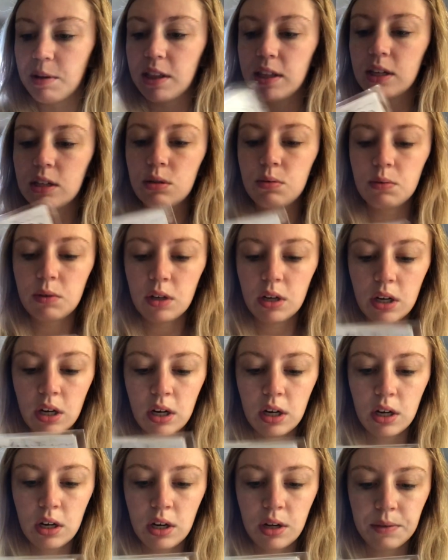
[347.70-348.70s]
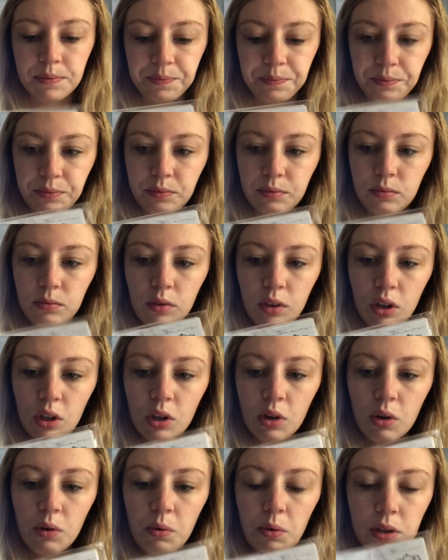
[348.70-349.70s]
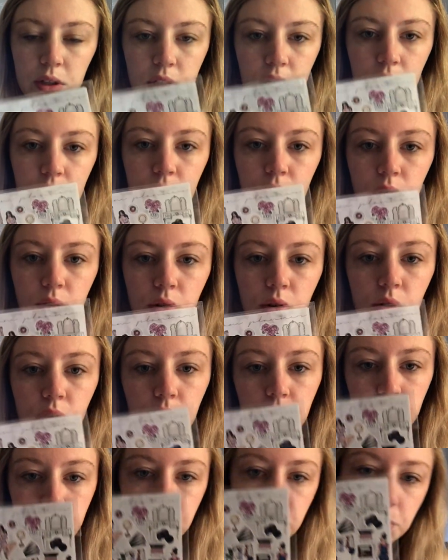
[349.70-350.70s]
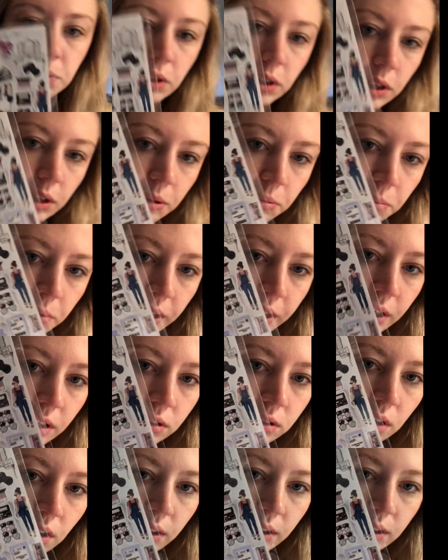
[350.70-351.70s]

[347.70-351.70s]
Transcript: This one was an old one, but here's all